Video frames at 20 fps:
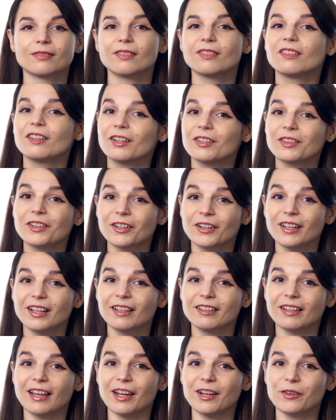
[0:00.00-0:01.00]
You're learning a
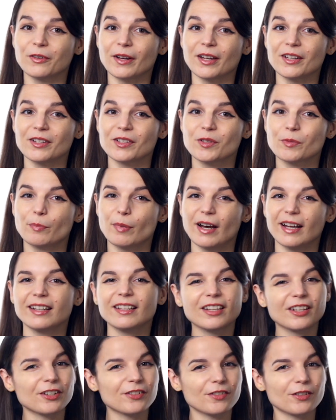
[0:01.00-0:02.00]
language, but
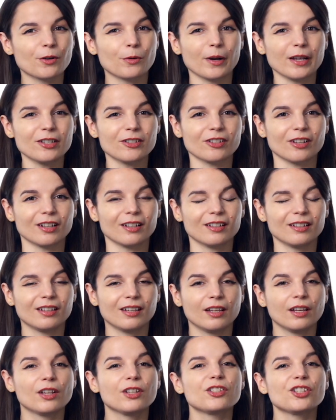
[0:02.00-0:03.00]
here's a question.
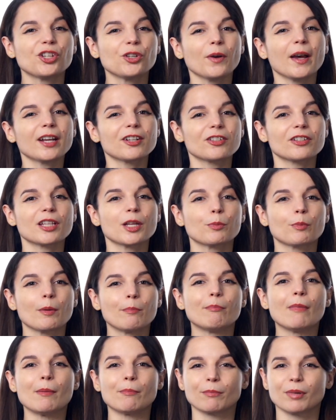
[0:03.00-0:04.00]
Do you actually
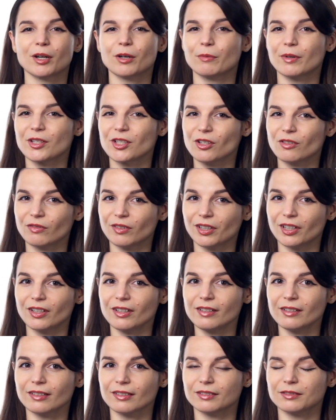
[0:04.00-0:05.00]
remember what you've
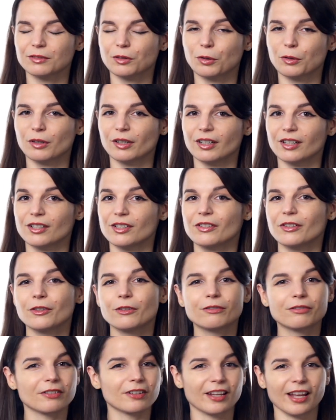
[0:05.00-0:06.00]
learned? Or do you
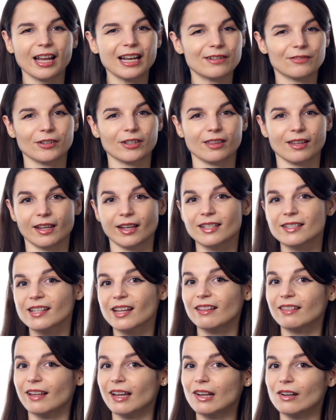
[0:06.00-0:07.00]
forget everything a day
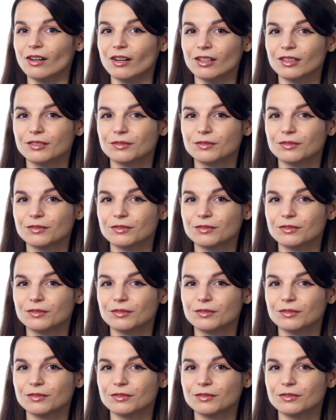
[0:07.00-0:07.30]
later?